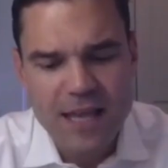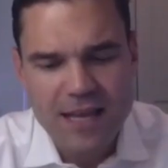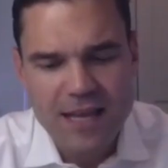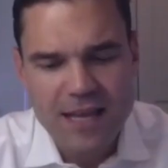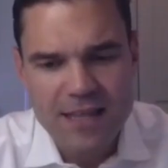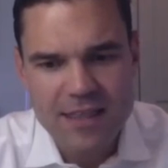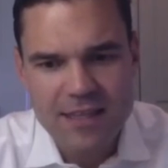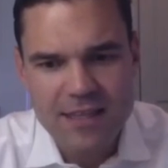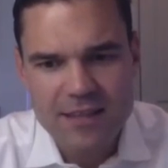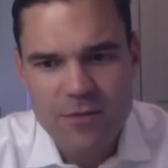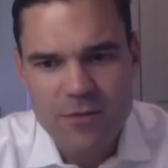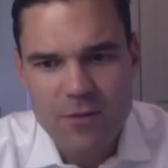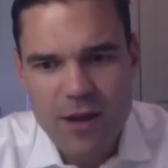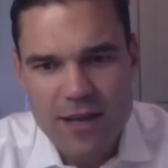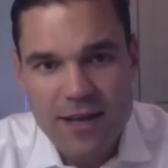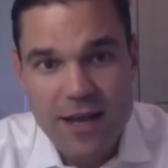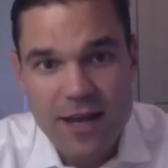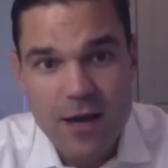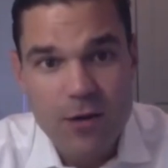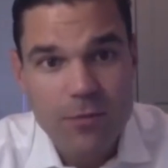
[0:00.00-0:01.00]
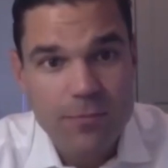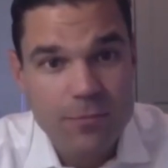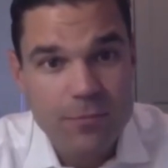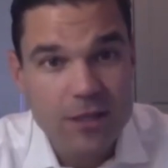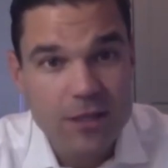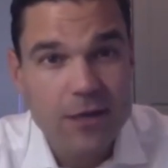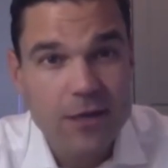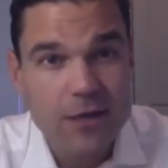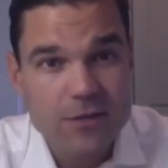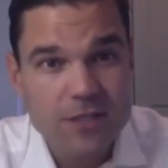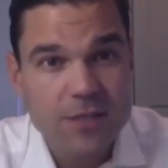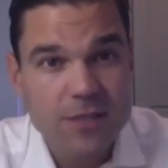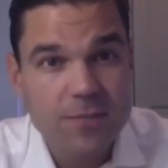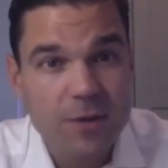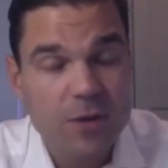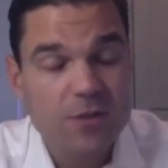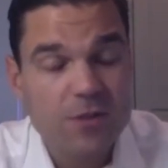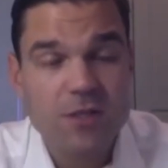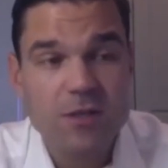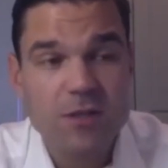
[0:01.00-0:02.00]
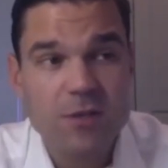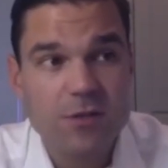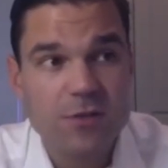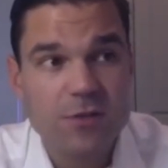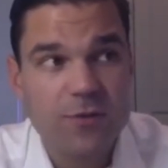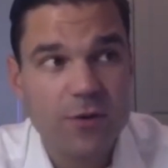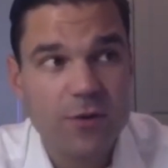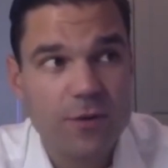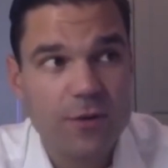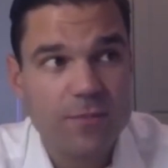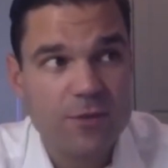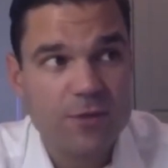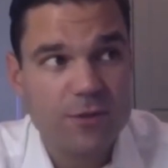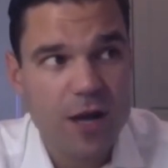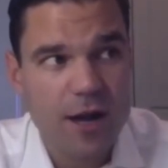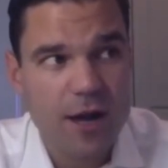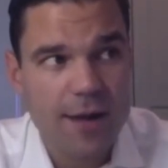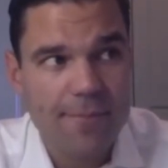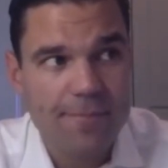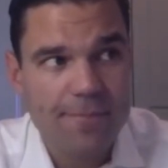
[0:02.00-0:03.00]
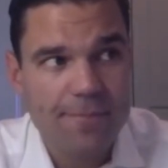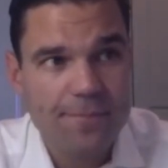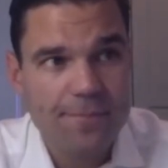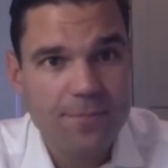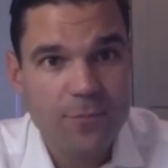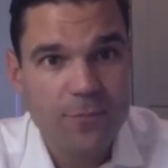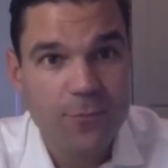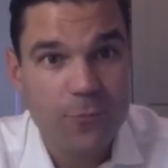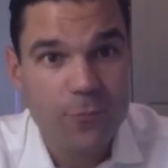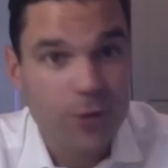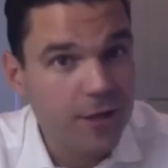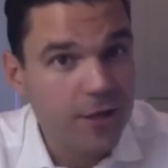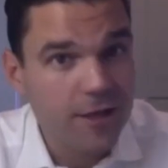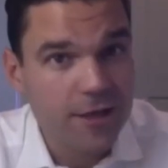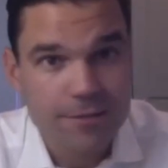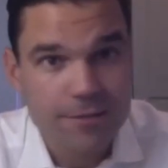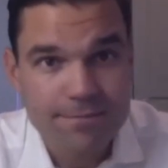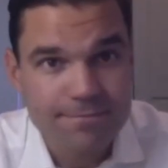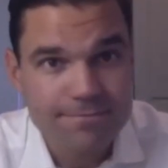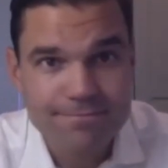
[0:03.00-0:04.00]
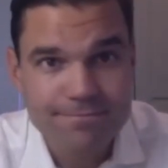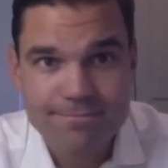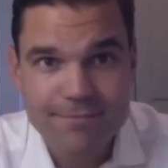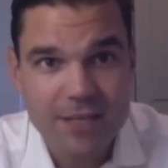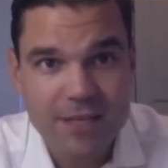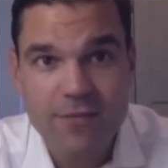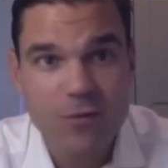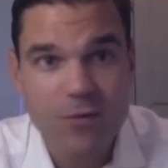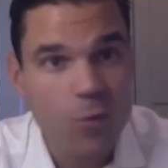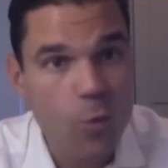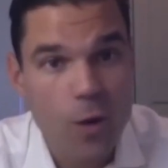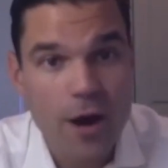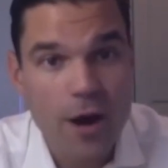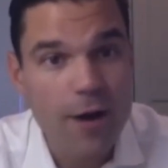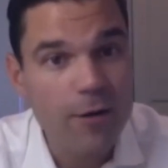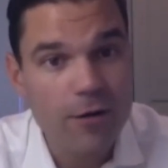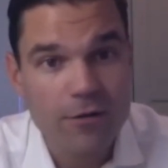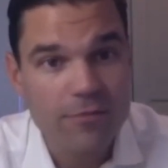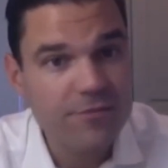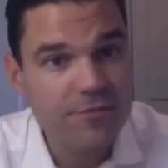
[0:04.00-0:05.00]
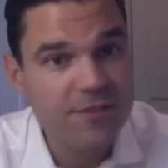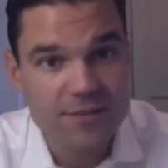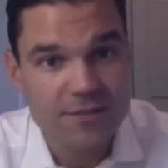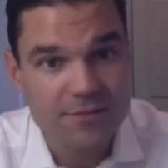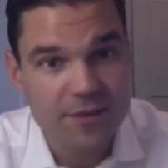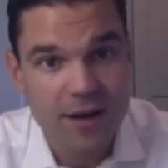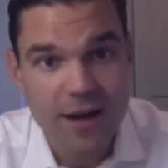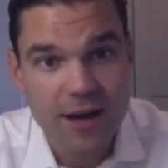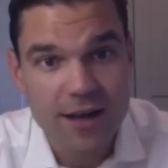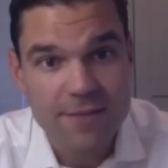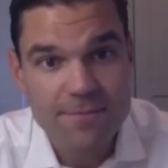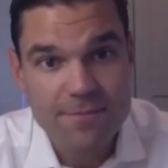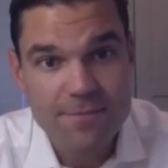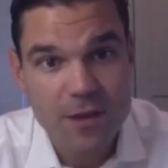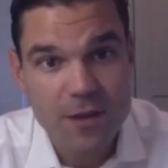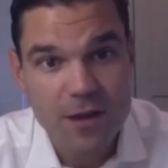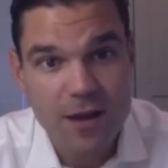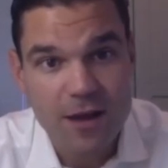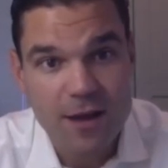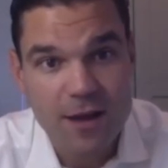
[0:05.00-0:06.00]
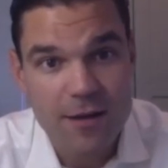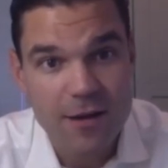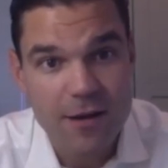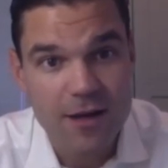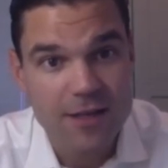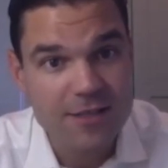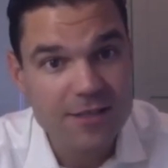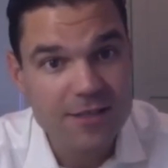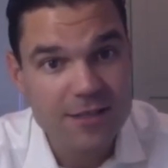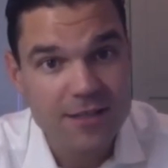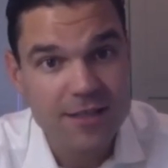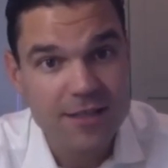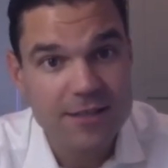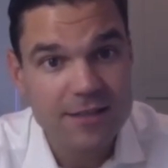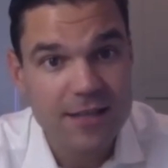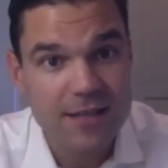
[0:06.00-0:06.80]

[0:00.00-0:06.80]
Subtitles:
I think that right now, leaders in most of those firms are not really even aware of DeFi, honestly.